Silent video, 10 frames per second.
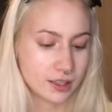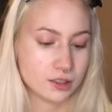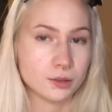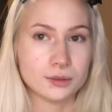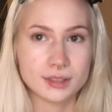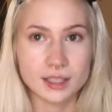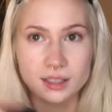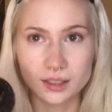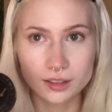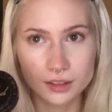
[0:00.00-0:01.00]
I use
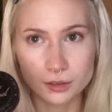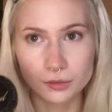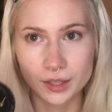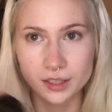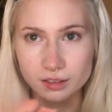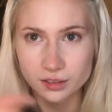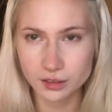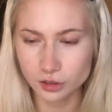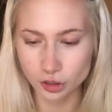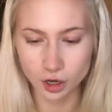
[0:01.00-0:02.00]
the Too
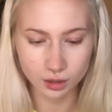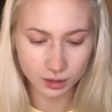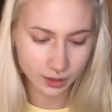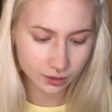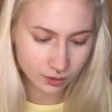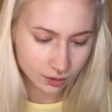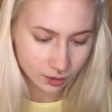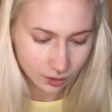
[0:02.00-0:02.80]
Faced chocolate